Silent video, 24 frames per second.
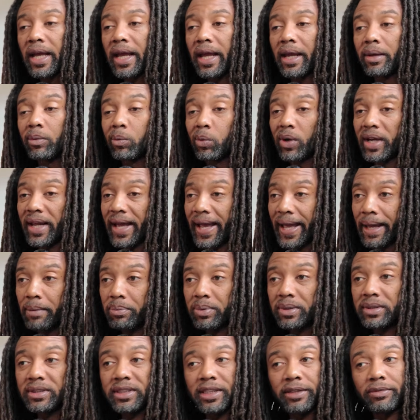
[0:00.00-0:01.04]
And what
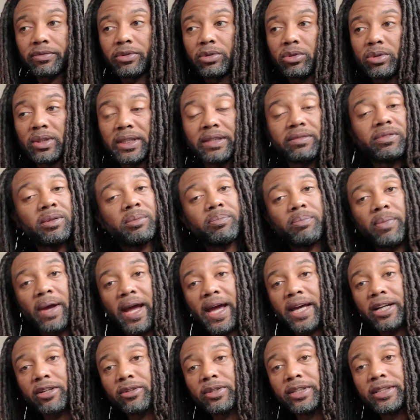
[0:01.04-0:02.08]
happens if you leave
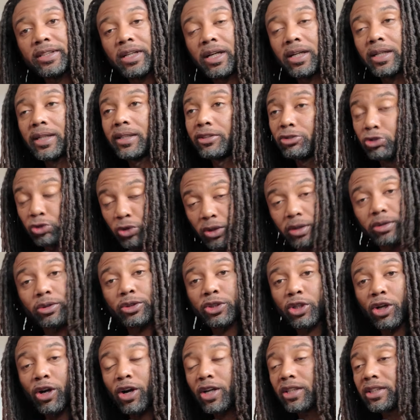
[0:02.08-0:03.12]
a trickle
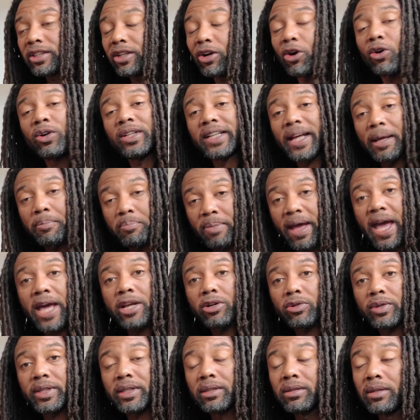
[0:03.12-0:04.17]
charger on that
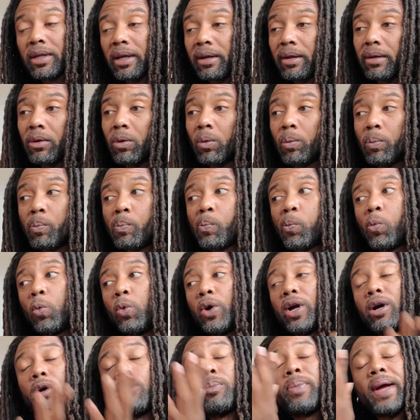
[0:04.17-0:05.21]
battery
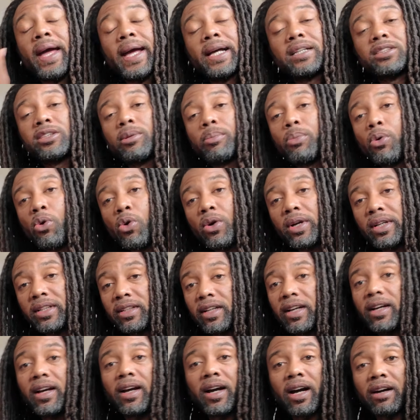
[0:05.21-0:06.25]
well past the point
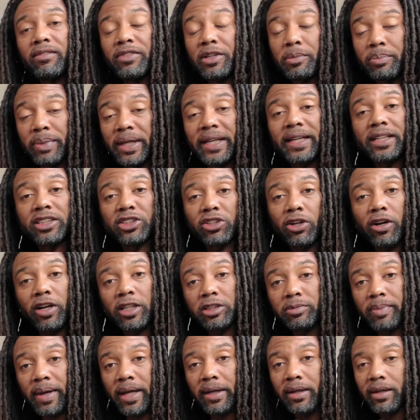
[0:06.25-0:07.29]
of it being
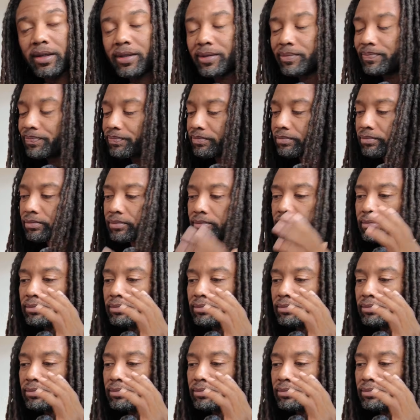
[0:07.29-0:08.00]
charged back up?